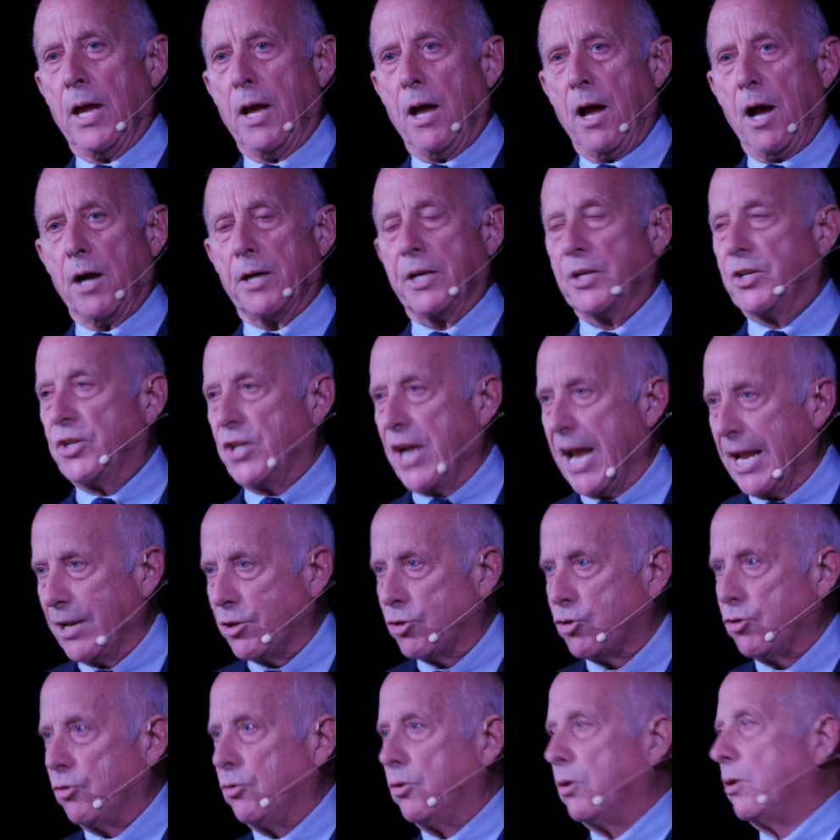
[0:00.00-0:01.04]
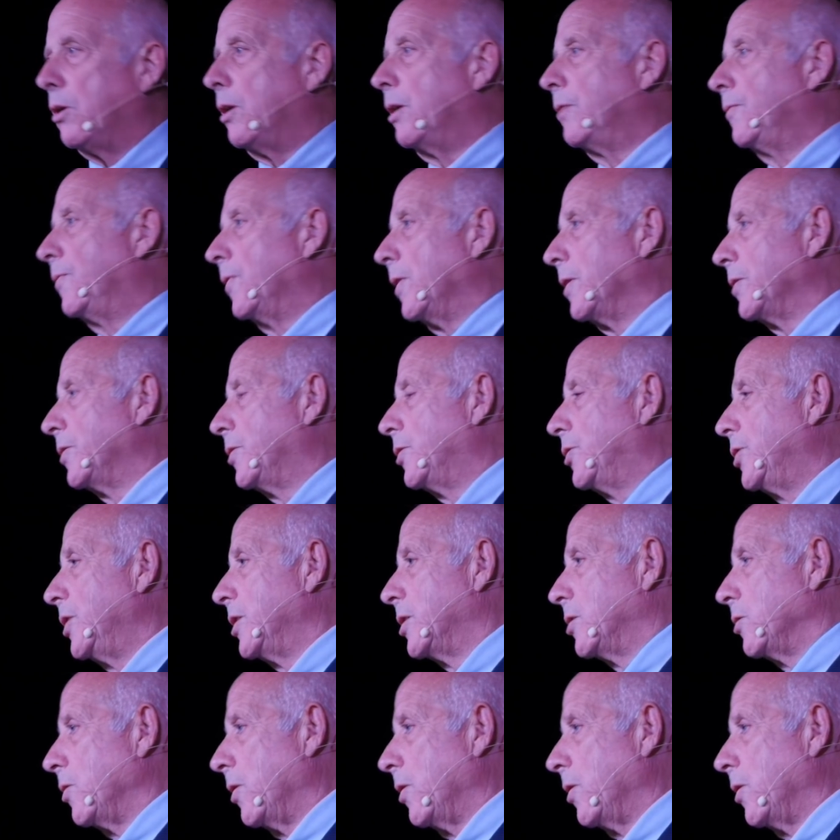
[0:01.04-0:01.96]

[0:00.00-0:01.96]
architectural advantages,